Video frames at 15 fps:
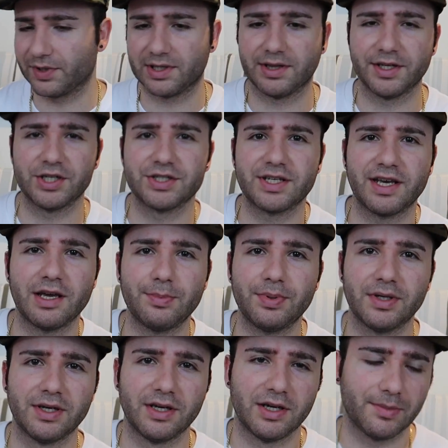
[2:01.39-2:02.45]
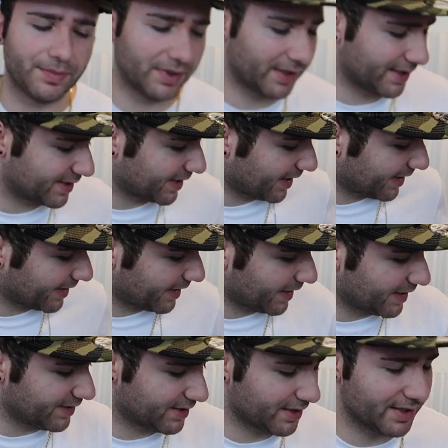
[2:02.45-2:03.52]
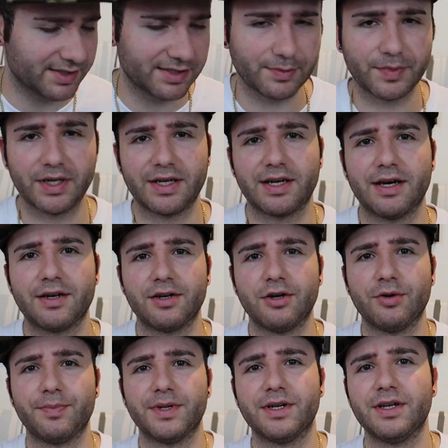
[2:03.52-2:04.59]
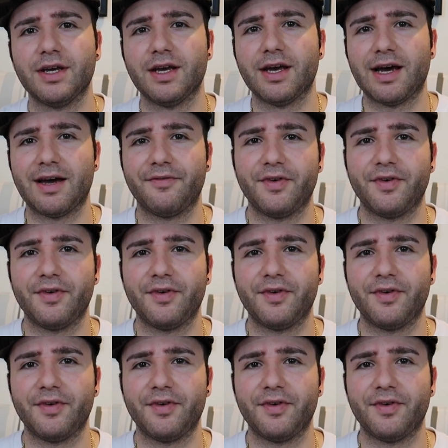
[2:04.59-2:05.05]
over with clear tape. But let's kind of get into this. I'm gonna cut it open.